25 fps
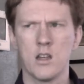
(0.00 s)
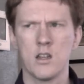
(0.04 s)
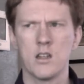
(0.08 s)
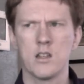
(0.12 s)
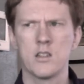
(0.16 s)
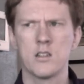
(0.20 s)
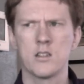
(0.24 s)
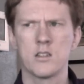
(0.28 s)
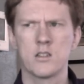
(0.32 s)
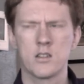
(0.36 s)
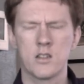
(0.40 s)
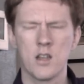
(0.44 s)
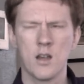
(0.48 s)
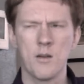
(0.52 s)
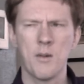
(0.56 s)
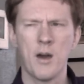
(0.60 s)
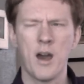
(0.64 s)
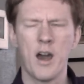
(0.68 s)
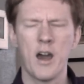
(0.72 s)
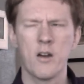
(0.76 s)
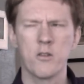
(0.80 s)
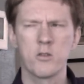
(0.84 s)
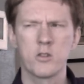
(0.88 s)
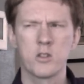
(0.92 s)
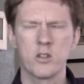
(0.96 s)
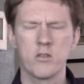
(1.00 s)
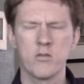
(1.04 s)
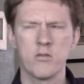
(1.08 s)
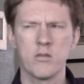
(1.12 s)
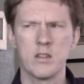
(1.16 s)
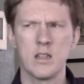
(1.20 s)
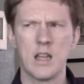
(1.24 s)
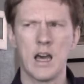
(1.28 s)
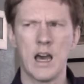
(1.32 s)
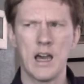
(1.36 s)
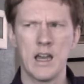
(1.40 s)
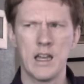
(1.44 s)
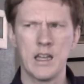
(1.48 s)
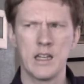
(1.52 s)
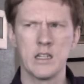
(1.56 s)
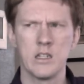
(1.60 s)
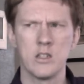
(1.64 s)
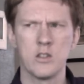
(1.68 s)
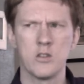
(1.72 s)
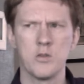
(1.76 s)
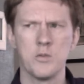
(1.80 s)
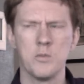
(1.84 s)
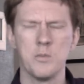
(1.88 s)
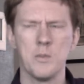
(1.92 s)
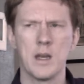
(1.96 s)
somehow turn that
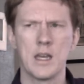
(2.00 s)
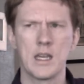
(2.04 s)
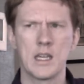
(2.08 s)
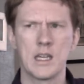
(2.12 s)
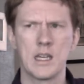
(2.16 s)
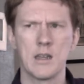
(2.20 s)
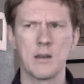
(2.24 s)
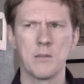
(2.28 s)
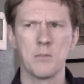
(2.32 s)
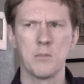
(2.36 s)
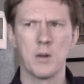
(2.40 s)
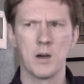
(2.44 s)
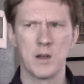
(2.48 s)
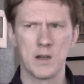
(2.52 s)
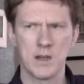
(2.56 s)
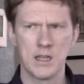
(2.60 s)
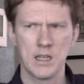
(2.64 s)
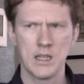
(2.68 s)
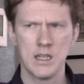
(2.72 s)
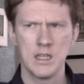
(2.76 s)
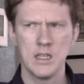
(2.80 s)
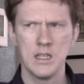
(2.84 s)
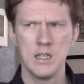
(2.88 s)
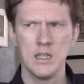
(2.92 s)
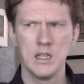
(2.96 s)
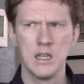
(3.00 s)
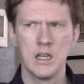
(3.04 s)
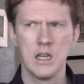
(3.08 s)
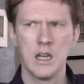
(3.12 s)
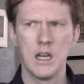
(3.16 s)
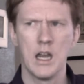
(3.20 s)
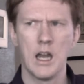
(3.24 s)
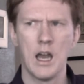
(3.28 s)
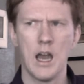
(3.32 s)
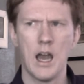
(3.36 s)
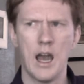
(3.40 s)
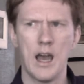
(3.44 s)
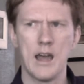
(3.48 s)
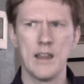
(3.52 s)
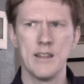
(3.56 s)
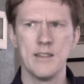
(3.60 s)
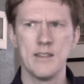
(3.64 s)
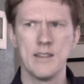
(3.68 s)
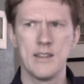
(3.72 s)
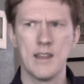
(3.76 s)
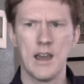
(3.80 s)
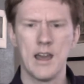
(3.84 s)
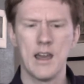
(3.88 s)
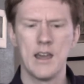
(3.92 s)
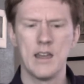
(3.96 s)
into making money and
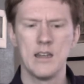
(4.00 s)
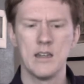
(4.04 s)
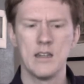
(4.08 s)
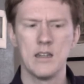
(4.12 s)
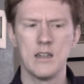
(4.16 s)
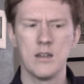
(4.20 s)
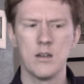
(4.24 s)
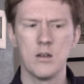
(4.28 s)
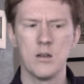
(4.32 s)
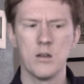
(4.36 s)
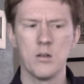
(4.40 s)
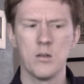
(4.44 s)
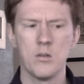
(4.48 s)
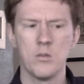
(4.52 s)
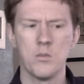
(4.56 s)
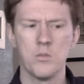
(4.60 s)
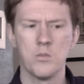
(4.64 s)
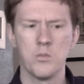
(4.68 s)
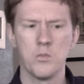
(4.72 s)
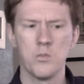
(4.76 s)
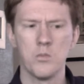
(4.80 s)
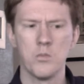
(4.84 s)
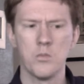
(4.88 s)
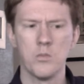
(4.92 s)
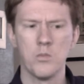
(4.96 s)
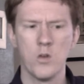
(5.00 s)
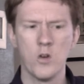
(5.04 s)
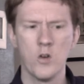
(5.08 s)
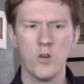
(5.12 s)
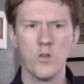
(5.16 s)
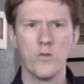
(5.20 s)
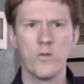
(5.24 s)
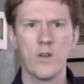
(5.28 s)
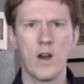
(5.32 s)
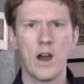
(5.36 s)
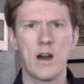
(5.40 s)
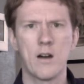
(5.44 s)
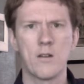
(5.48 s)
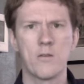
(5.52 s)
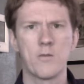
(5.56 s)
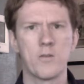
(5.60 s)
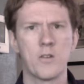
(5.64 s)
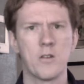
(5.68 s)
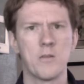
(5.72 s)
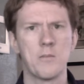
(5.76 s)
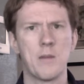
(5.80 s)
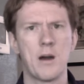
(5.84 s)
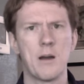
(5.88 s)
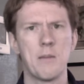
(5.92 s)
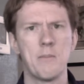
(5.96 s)
then move out
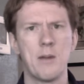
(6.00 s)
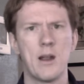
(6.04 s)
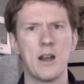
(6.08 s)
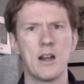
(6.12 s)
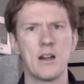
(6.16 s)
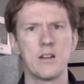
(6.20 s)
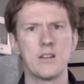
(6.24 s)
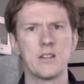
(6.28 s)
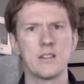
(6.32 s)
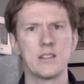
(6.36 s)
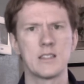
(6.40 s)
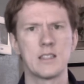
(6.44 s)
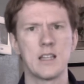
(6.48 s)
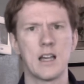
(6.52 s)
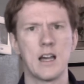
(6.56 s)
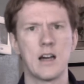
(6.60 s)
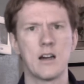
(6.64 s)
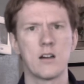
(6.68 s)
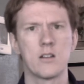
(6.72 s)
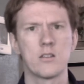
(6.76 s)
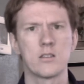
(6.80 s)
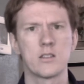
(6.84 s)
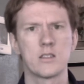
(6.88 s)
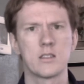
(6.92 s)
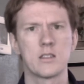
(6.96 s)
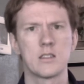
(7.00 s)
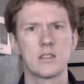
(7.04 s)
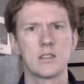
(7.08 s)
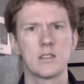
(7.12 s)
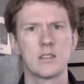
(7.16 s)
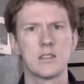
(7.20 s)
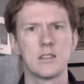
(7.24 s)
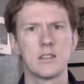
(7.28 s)
from my parents' house.